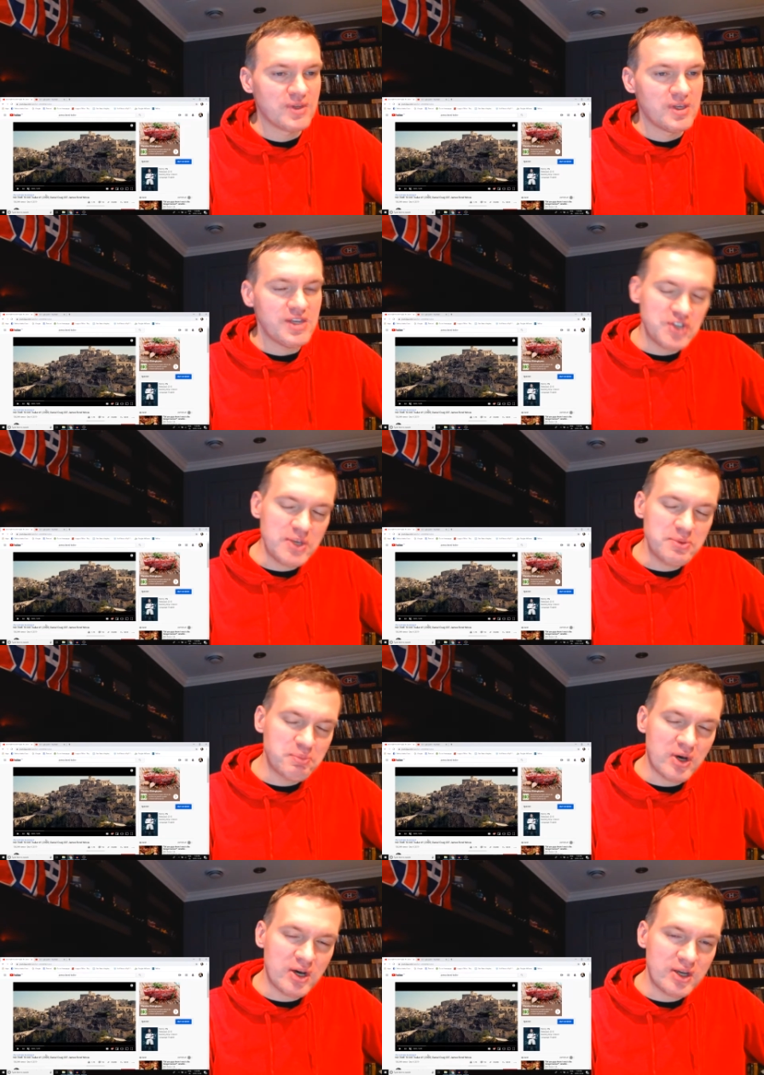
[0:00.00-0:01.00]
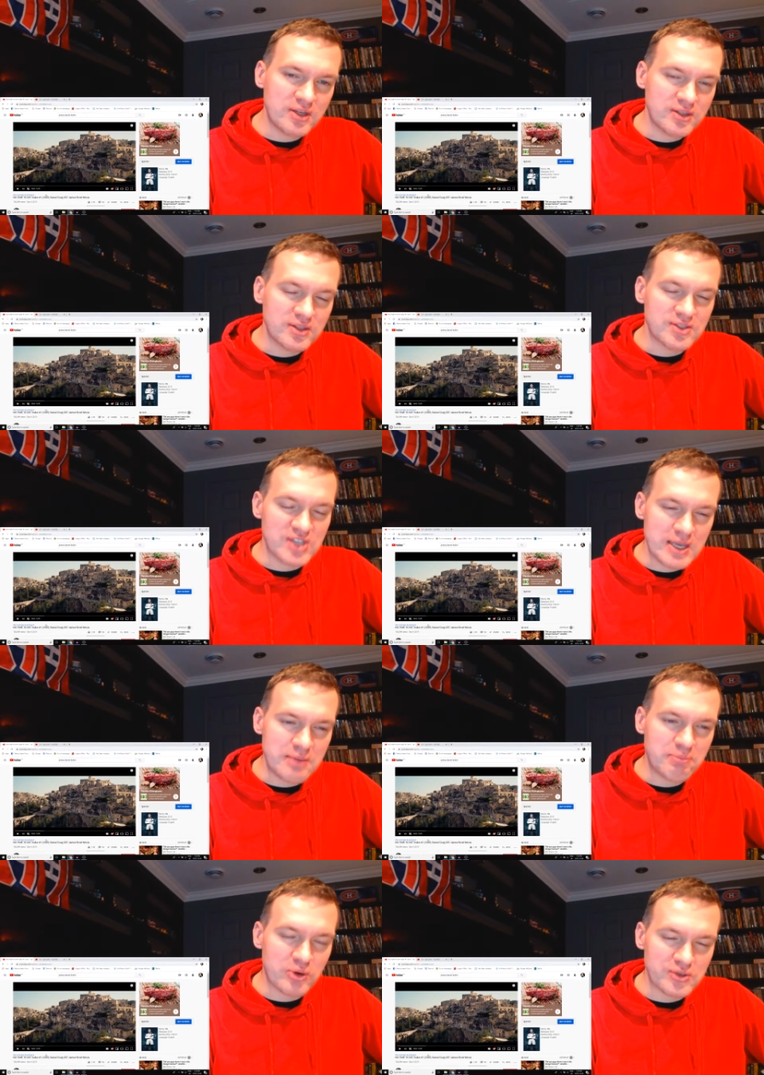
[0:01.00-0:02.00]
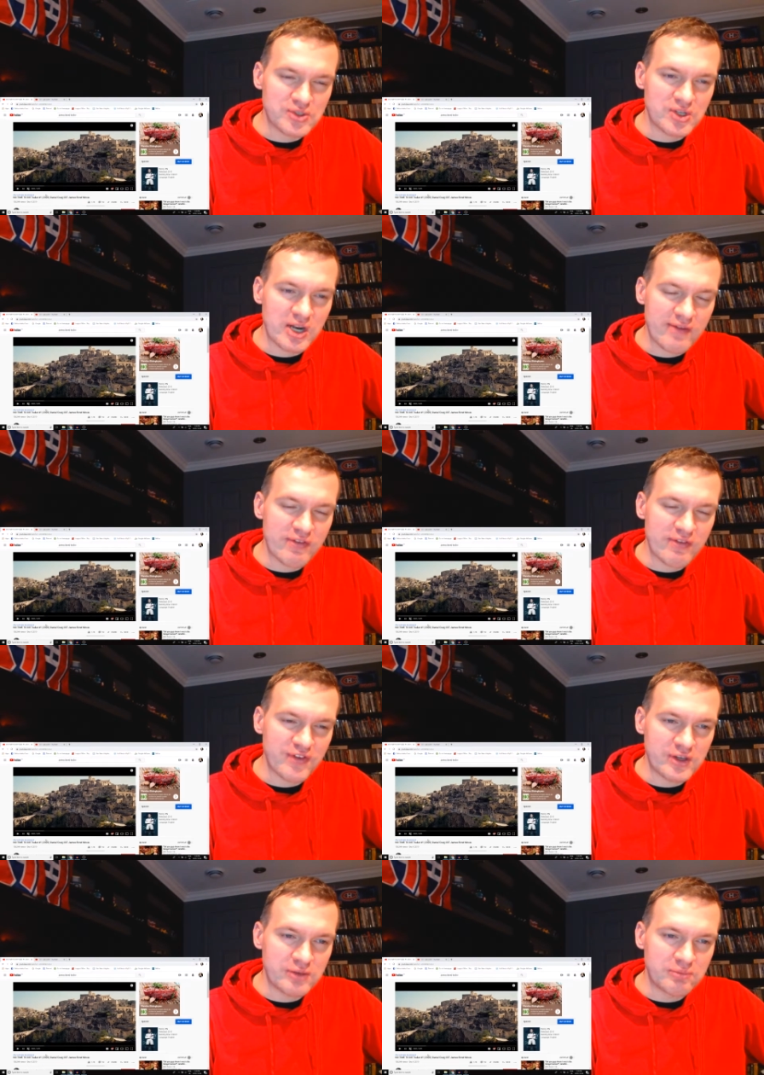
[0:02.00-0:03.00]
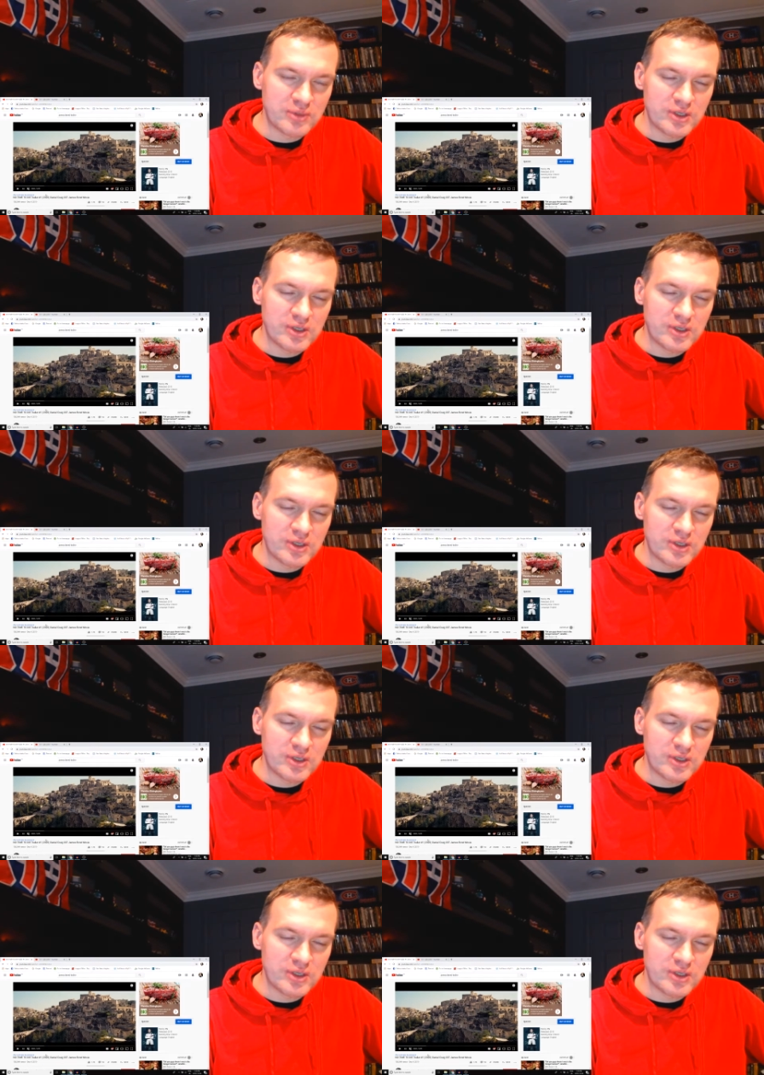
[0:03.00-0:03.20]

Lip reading: Is James Bond the same person in every film?